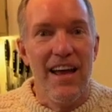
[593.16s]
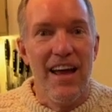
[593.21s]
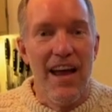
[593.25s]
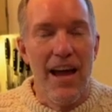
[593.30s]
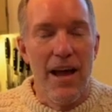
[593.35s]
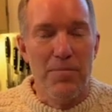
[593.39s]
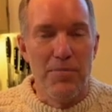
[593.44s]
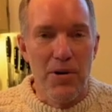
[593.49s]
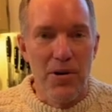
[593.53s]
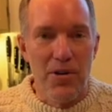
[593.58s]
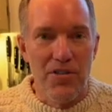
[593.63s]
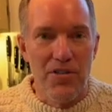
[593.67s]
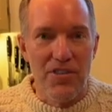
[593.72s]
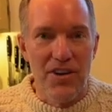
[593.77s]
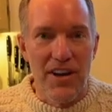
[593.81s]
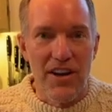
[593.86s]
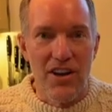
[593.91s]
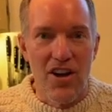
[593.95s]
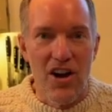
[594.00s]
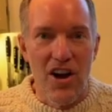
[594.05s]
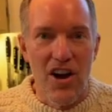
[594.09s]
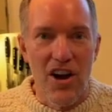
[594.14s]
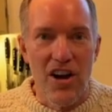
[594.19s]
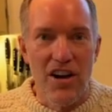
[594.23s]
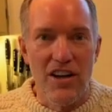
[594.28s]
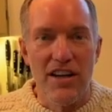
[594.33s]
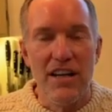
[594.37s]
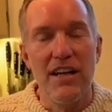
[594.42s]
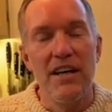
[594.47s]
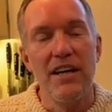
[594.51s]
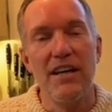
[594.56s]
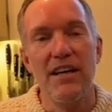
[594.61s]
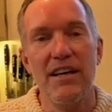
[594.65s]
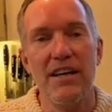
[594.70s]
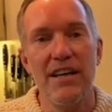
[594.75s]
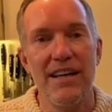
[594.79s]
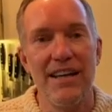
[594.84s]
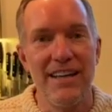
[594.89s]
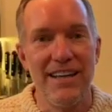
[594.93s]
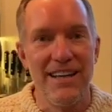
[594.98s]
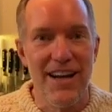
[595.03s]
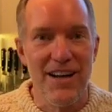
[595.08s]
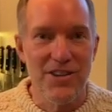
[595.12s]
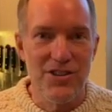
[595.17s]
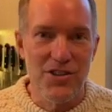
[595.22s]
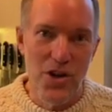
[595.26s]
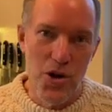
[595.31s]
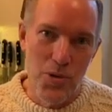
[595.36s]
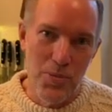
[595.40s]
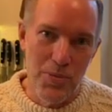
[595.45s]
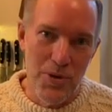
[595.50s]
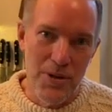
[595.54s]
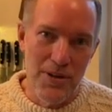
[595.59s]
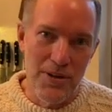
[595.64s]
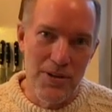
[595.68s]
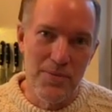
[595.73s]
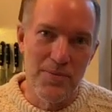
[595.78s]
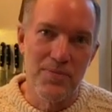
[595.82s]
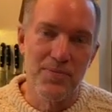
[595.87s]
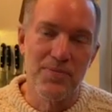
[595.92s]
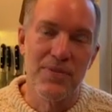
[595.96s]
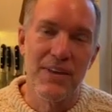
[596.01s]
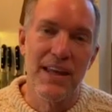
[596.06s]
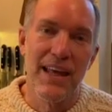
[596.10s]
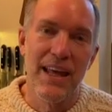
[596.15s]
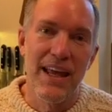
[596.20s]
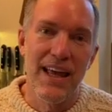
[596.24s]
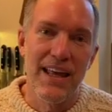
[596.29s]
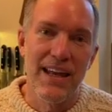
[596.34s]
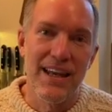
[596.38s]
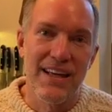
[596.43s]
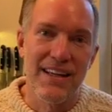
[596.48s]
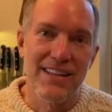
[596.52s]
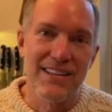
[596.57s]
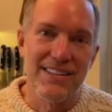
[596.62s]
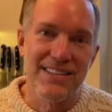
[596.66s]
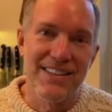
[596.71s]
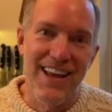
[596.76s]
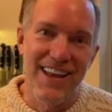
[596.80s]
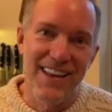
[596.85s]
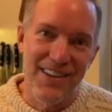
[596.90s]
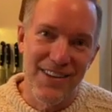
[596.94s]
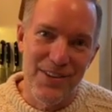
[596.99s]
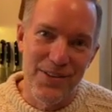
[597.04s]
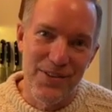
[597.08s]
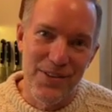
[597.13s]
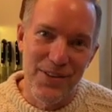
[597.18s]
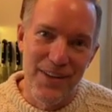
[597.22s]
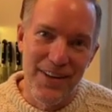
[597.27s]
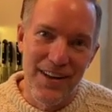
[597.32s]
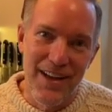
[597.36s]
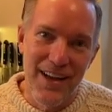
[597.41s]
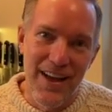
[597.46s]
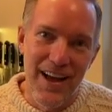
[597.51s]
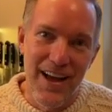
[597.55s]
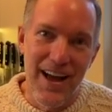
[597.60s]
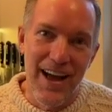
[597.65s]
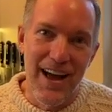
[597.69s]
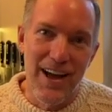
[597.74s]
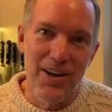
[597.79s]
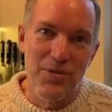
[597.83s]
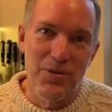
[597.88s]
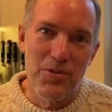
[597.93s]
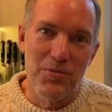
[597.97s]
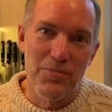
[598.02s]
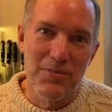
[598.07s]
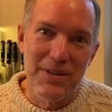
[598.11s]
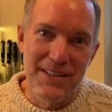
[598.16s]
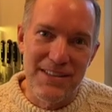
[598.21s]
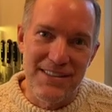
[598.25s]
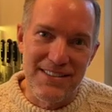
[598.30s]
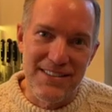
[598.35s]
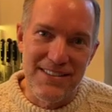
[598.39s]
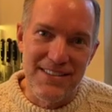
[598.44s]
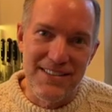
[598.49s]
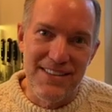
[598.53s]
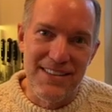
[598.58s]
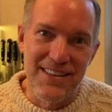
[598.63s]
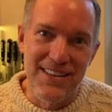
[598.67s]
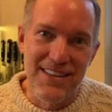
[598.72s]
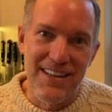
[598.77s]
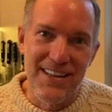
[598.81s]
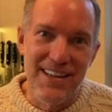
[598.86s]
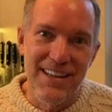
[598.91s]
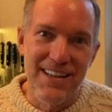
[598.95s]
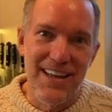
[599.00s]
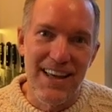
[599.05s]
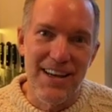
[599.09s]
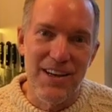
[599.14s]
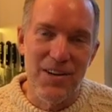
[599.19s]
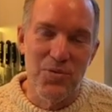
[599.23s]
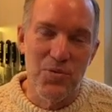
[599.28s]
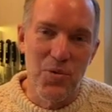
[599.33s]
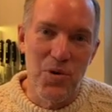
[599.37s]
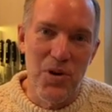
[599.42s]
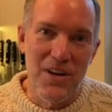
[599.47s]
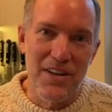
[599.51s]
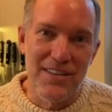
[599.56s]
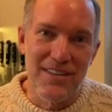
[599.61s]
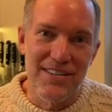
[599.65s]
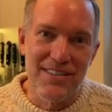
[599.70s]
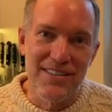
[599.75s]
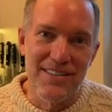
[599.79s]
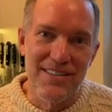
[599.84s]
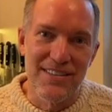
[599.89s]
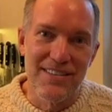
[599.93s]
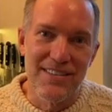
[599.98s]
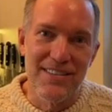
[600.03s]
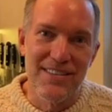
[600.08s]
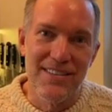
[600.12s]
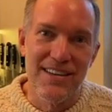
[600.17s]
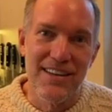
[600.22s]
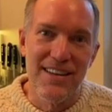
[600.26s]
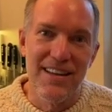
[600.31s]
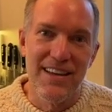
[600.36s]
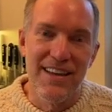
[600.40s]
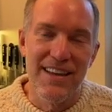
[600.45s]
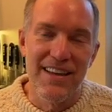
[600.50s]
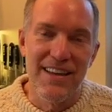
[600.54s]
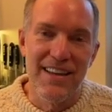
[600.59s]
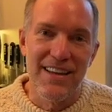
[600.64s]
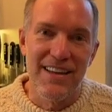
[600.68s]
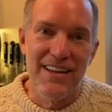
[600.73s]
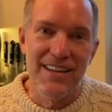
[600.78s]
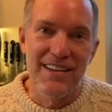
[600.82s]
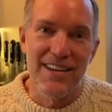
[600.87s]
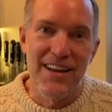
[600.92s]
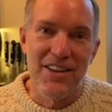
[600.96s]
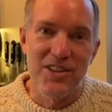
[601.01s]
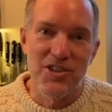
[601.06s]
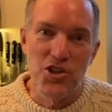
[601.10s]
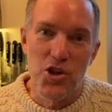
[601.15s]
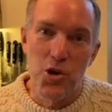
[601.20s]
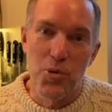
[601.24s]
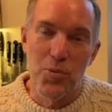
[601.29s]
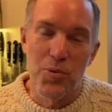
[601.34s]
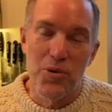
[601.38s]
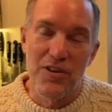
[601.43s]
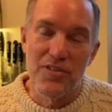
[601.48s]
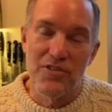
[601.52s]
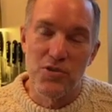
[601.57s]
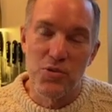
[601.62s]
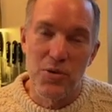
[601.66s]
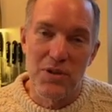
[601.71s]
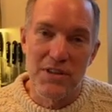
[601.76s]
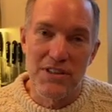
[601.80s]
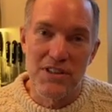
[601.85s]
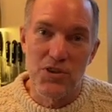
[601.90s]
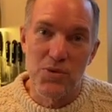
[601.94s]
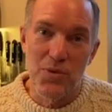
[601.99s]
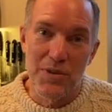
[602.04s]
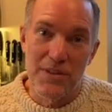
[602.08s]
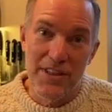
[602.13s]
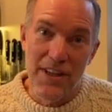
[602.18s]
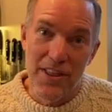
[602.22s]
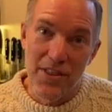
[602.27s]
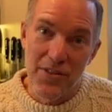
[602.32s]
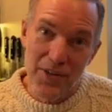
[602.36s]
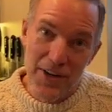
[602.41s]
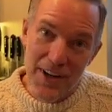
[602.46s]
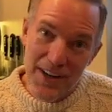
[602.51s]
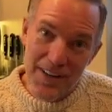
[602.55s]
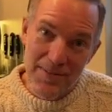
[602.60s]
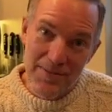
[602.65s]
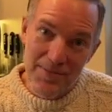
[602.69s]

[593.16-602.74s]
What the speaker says: a birthday card in October, and I can tell you, I will miss getting one in October of 2023.